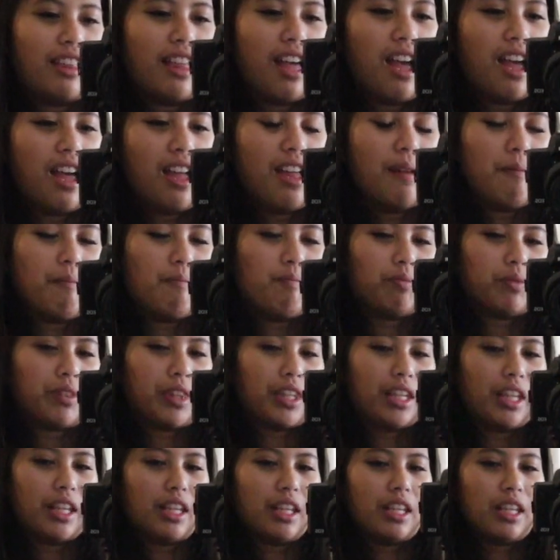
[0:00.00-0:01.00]
that
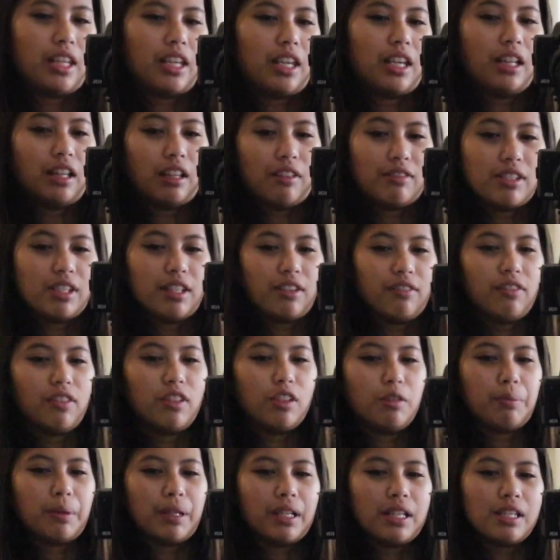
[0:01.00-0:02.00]
he lives in the
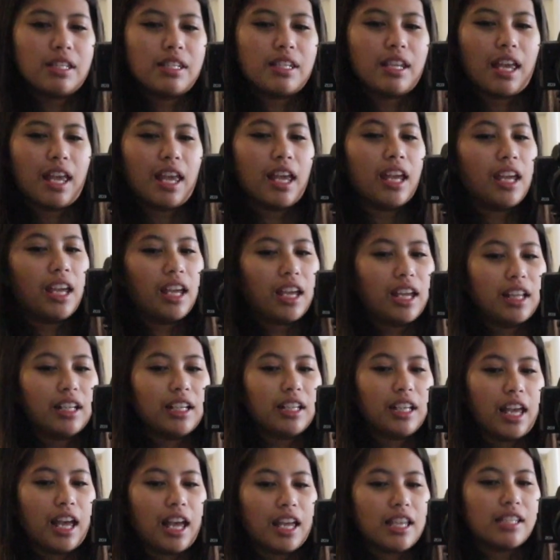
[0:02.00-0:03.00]
Philippines
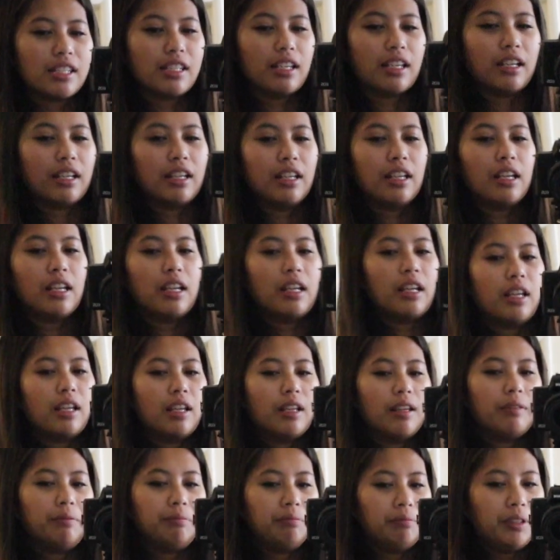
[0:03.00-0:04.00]
and he has a,
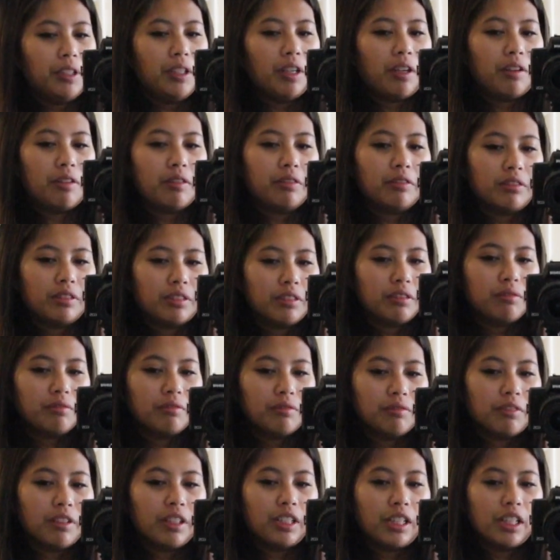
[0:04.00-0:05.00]
you know,
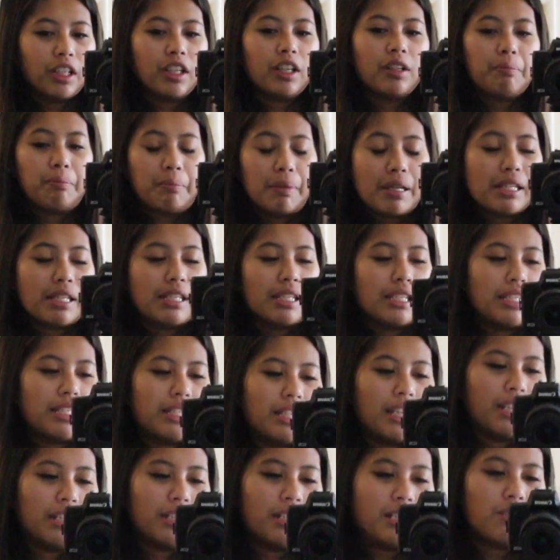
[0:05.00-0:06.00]
really good business
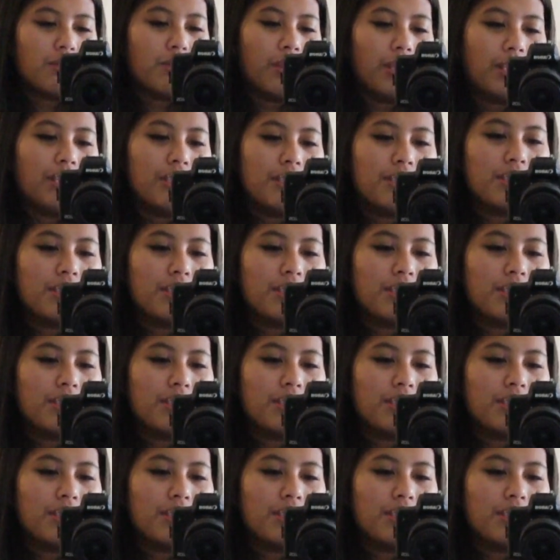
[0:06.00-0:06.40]
there. That's why he